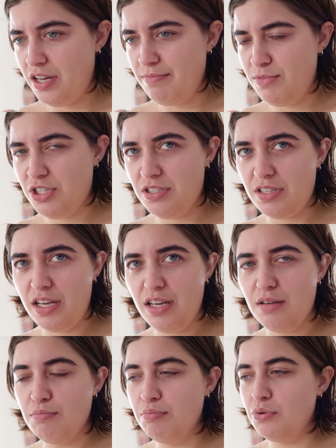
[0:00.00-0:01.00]
I'm just
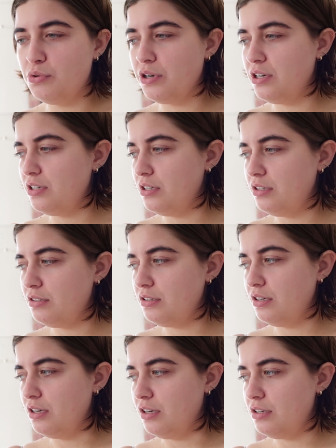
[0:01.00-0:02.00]
like bored
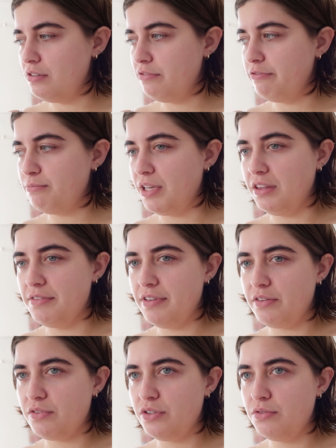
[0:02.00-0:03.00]
of my
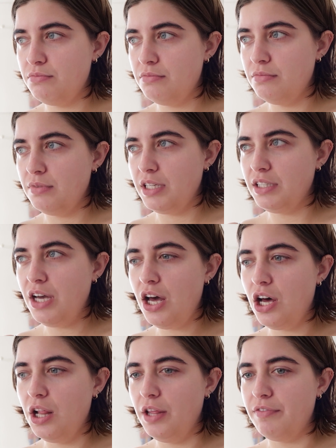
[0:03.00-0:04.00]
living room. Like
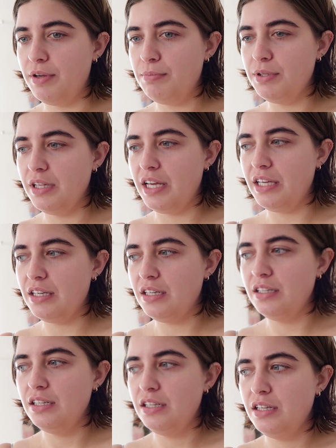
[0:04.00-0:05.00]
not all of it, but like
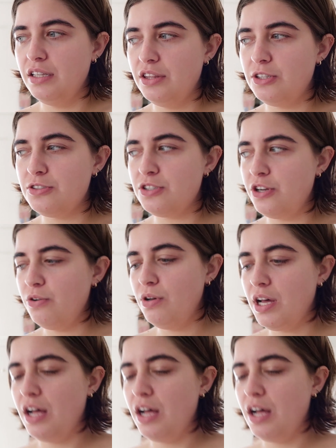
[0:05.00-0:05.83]
there's no